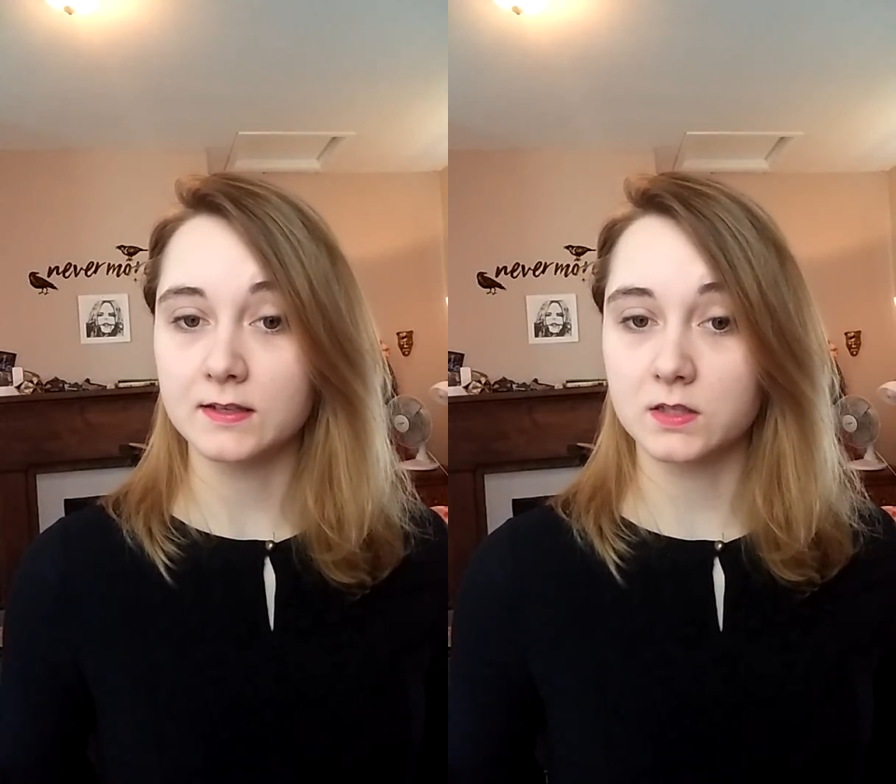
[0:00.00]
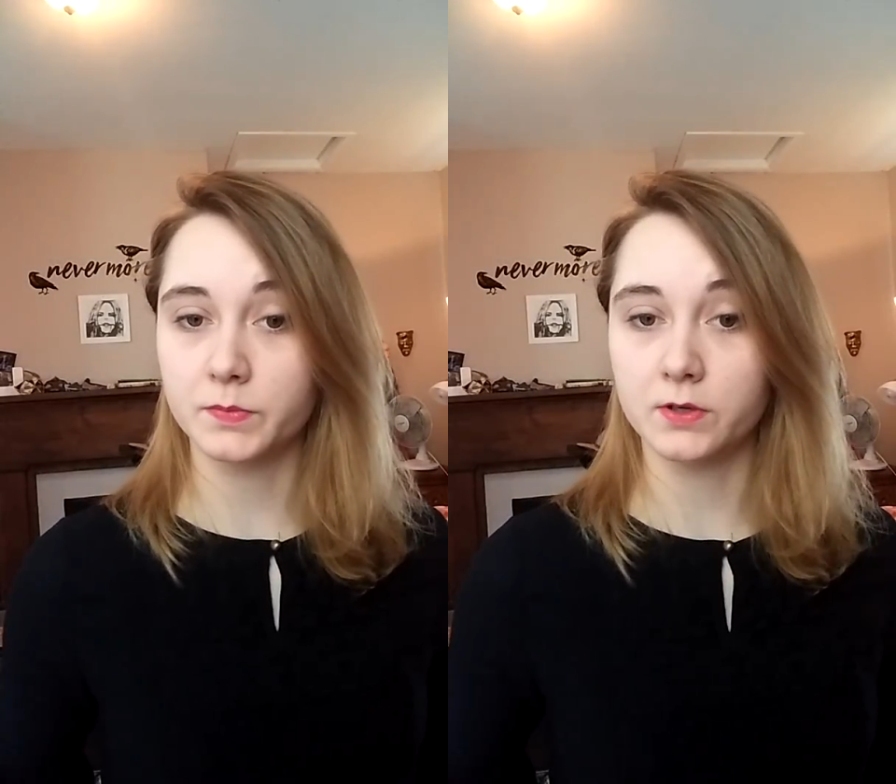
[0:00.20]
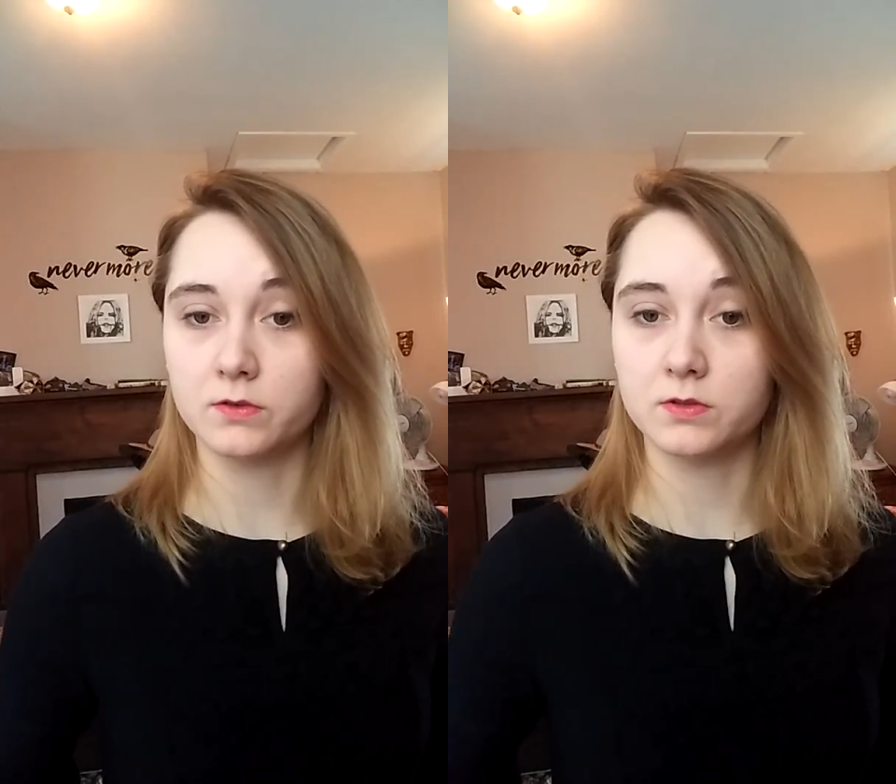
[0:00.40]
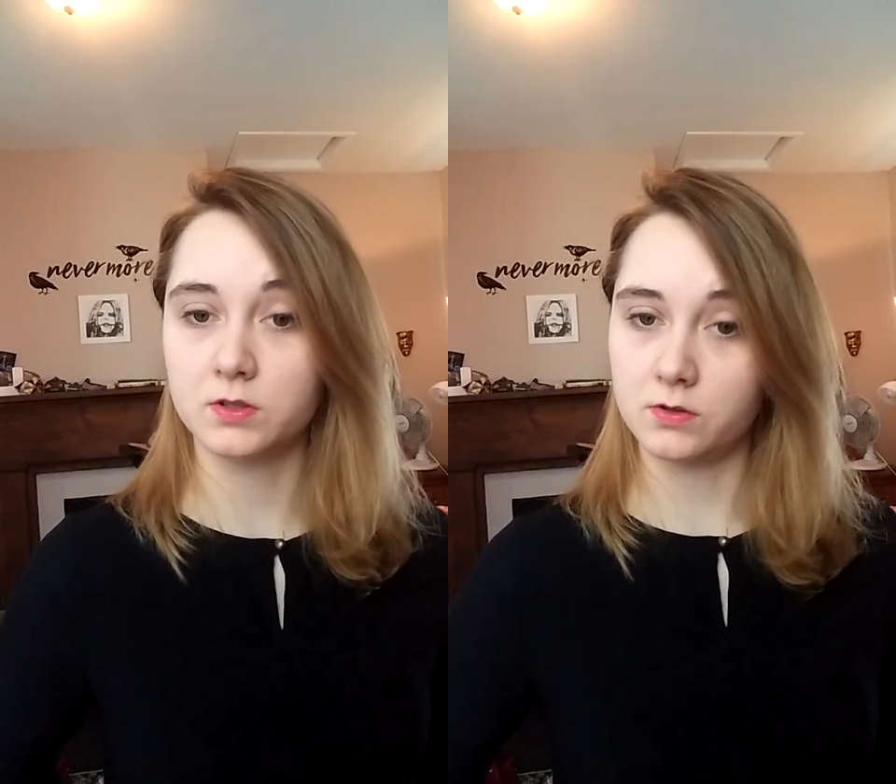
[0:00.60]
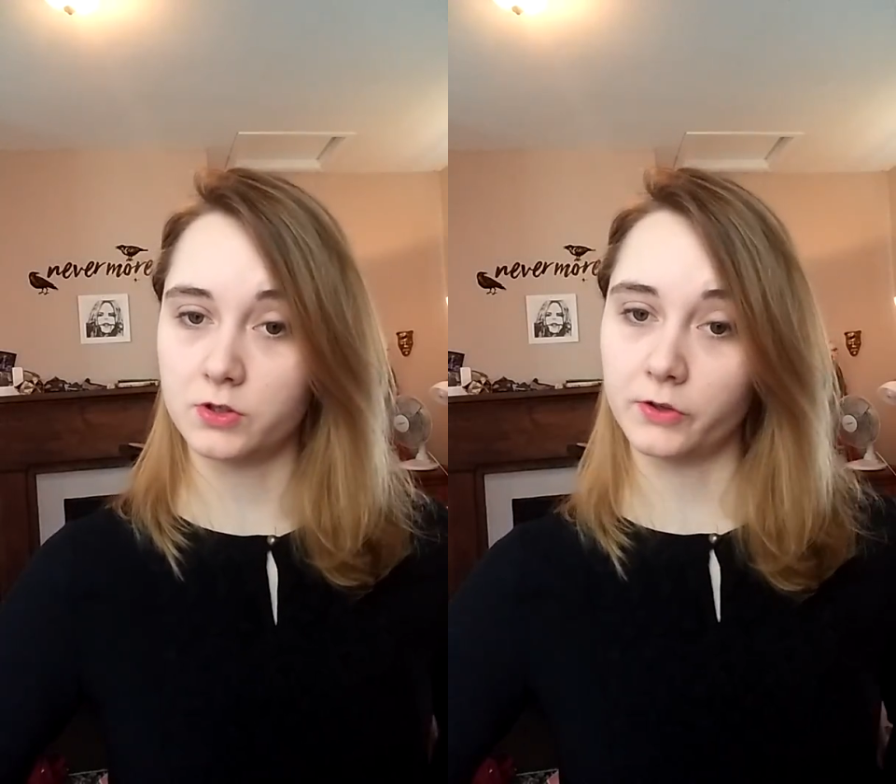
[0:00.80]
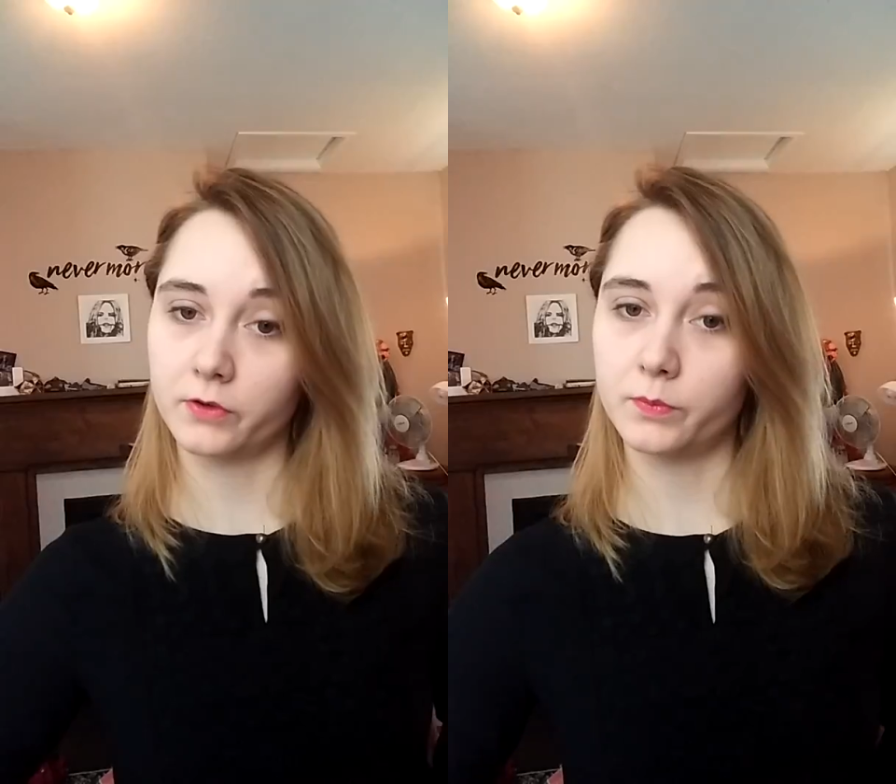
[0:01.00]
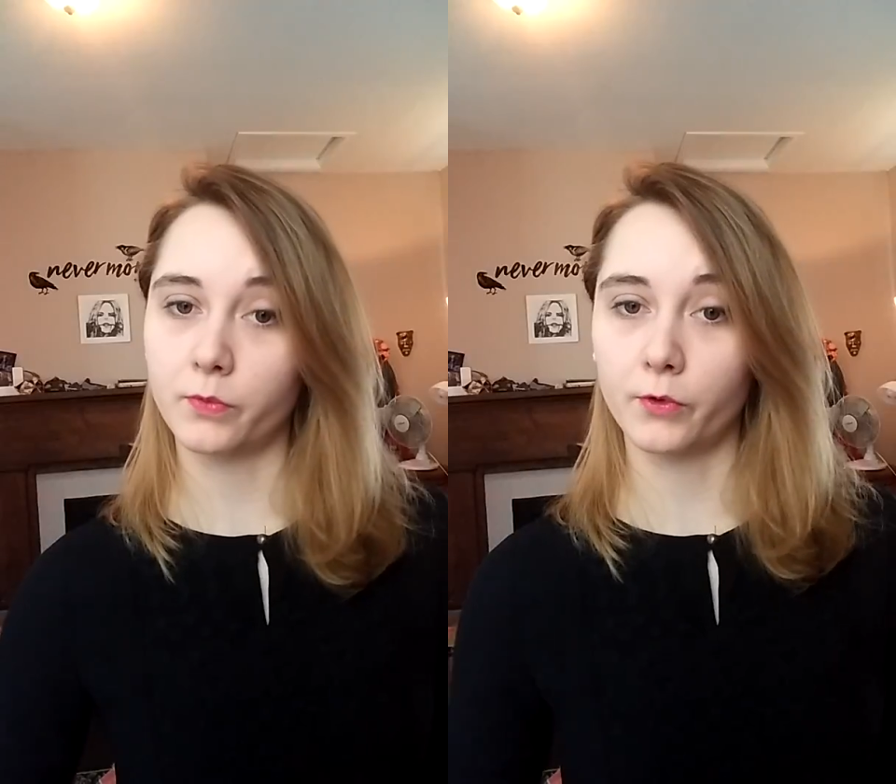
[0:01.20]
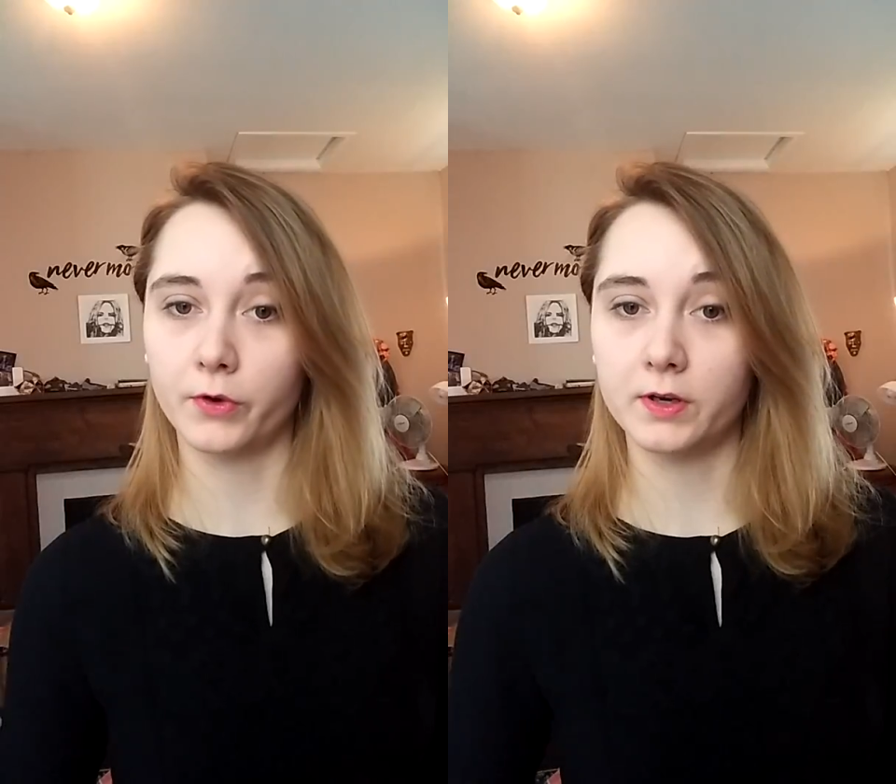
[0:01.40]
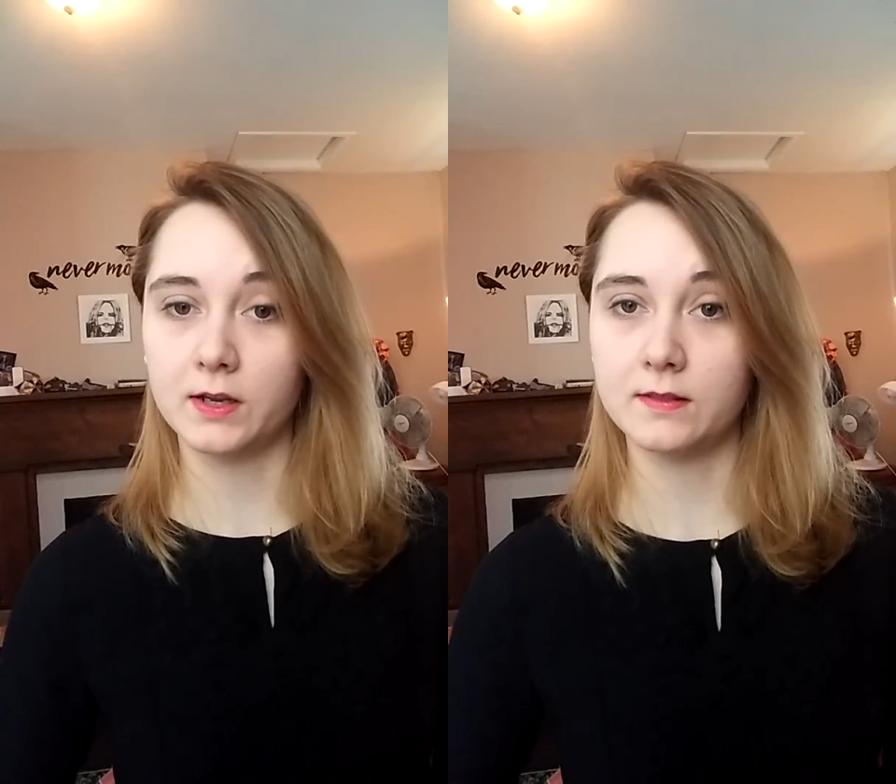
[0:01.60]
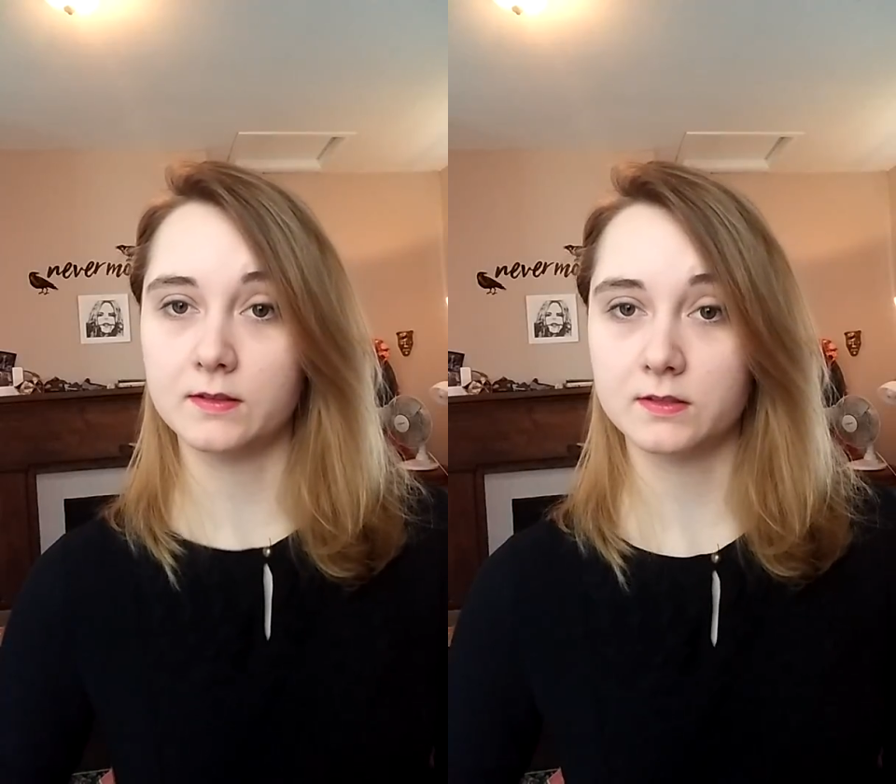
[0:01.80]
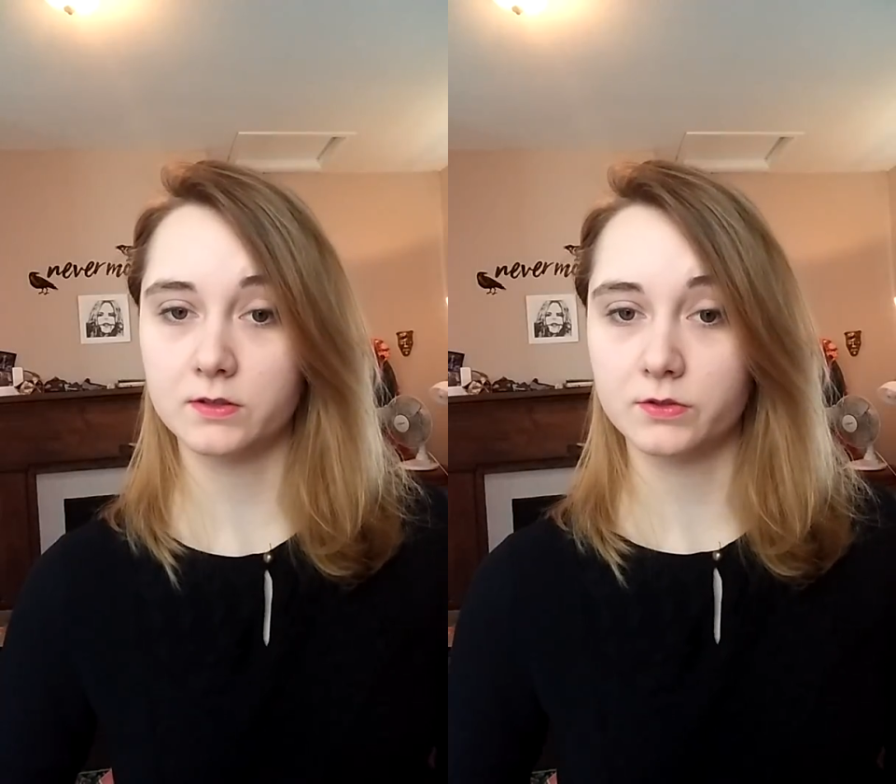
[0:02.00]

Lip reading: as opposed to children born in this